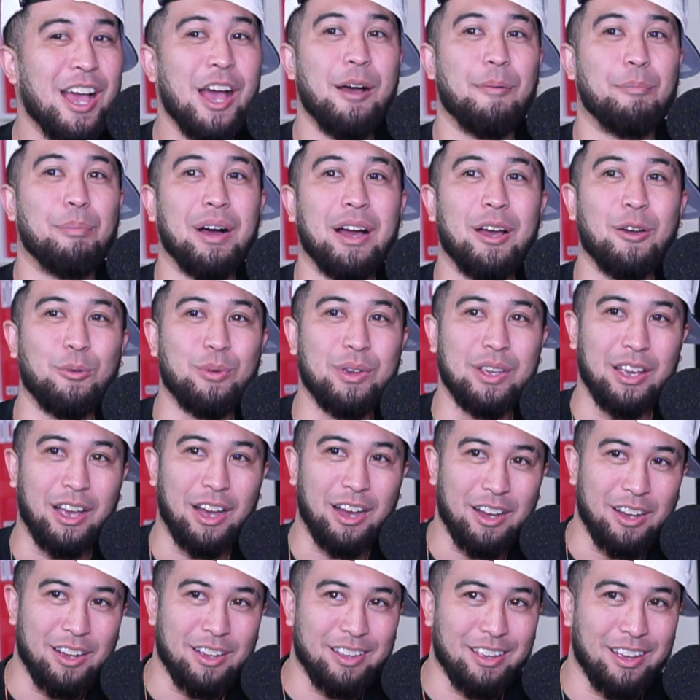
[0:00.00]
But we,
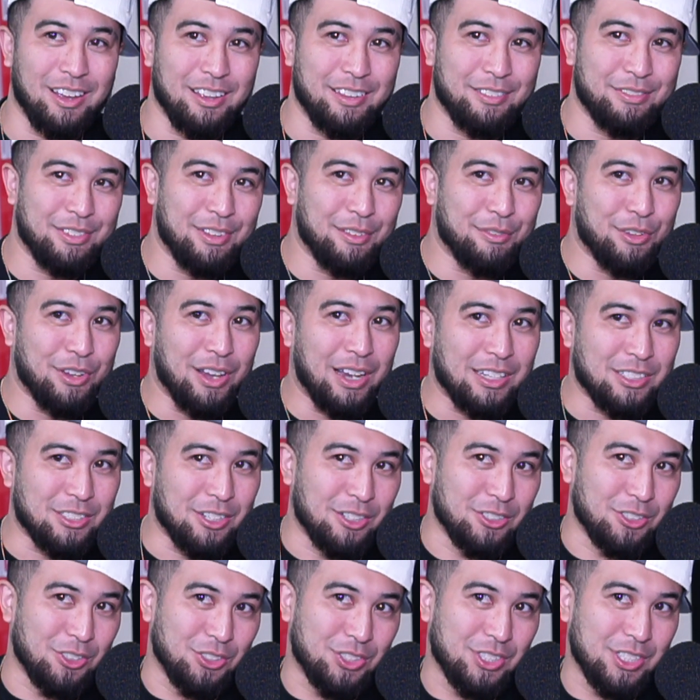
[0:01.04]
if you guys
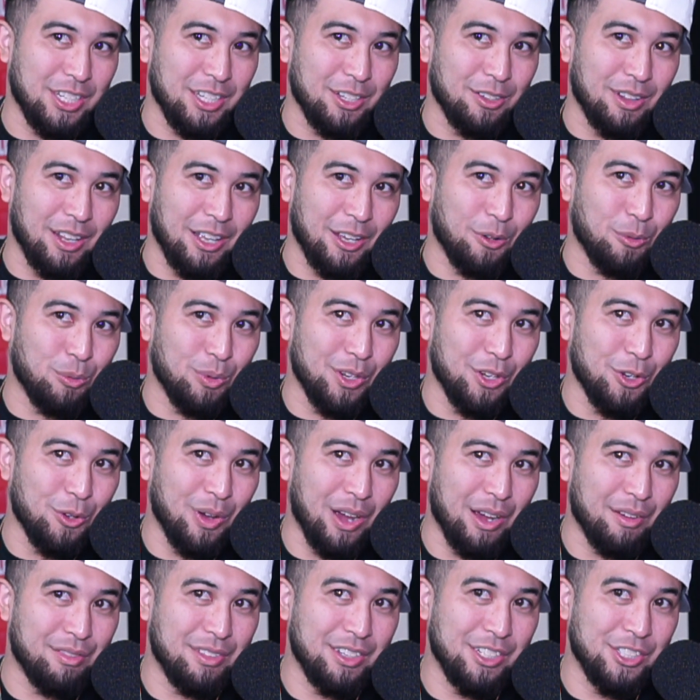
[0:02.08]
also see, we do
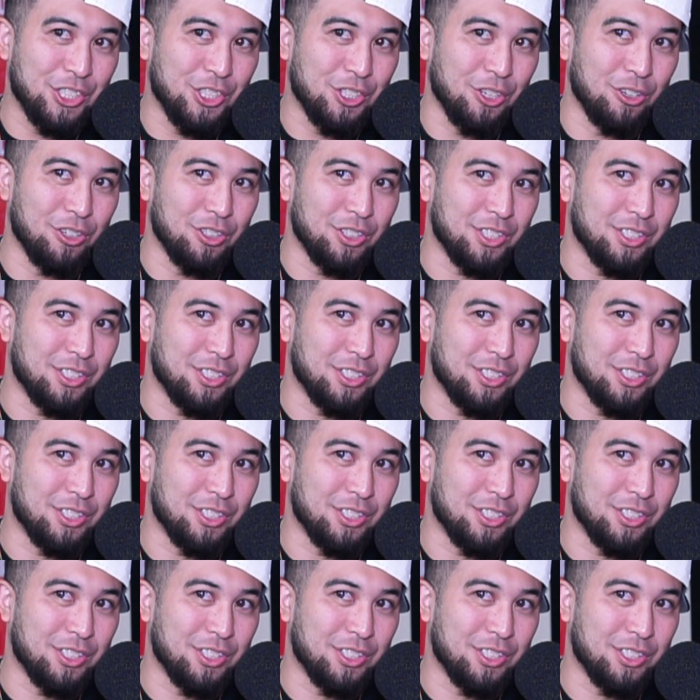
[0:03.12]
have these shirts.